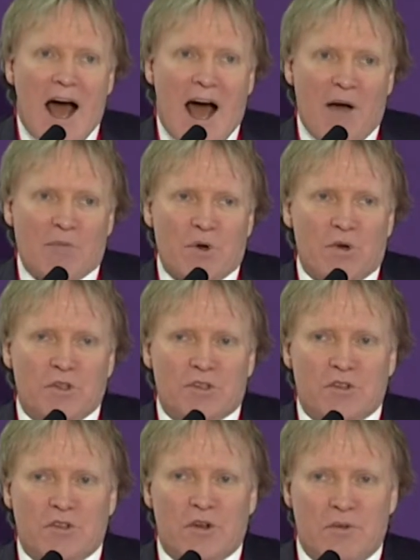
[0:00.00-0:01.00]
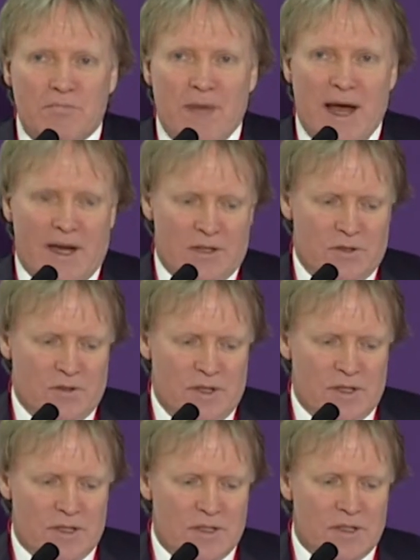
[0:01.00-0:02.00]
I'm going to come back to
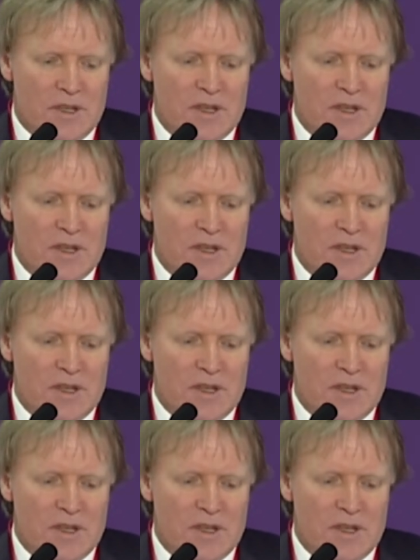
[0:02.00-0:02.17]
this